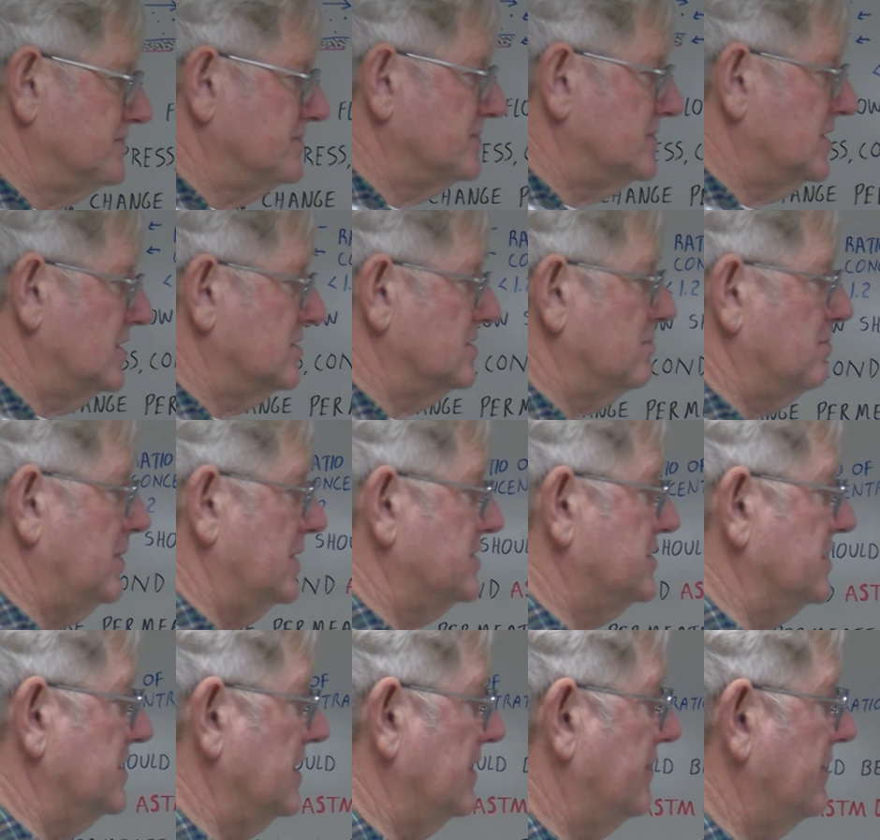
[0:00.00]
There's a bunch
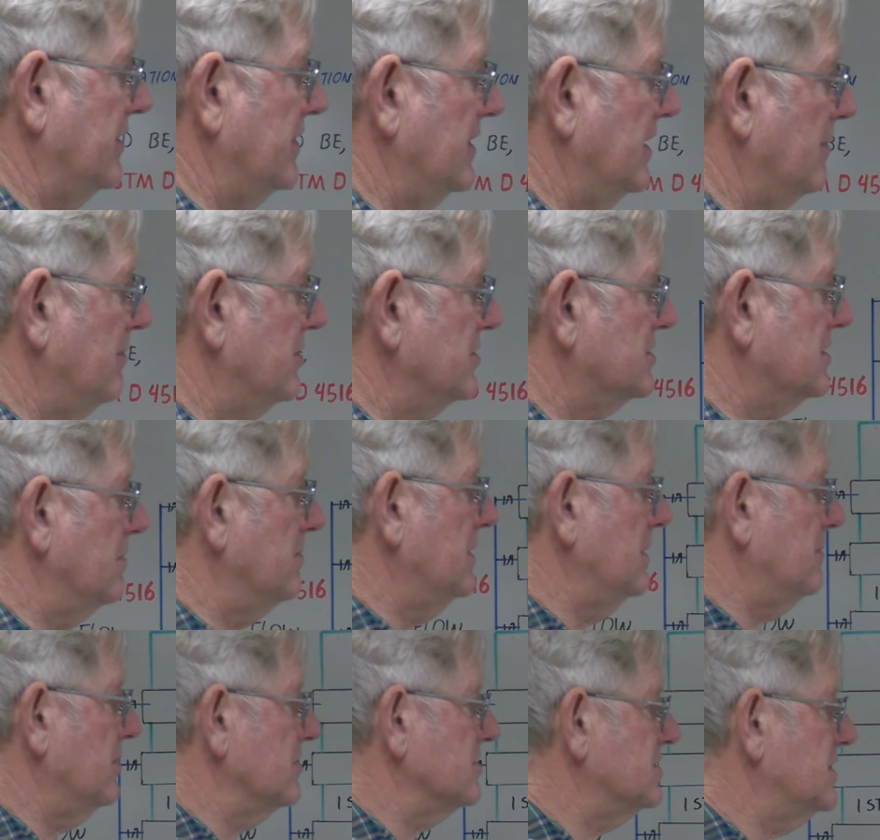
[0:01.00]
of different numbers. Some
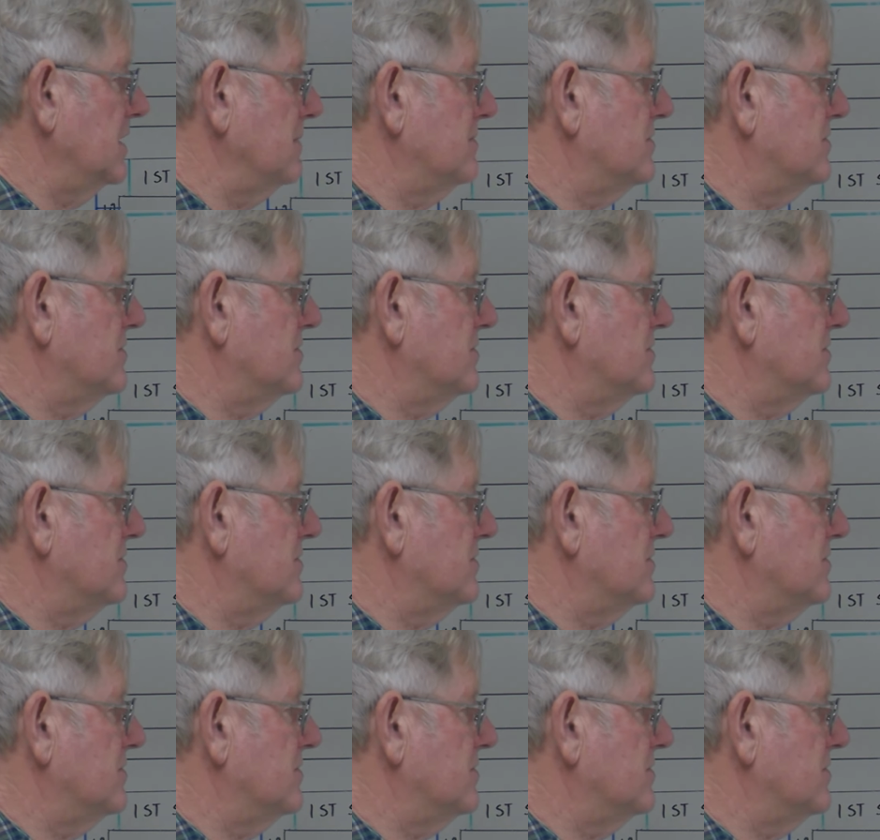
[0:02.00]
people say